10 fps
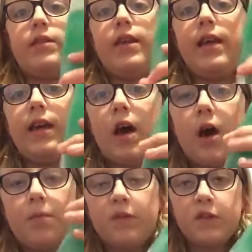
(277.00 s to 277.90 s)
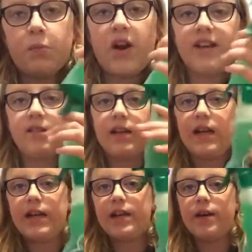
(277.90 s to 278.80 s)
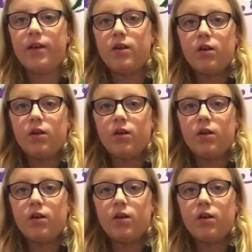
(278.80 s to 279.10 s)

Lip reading: the spray to clean it.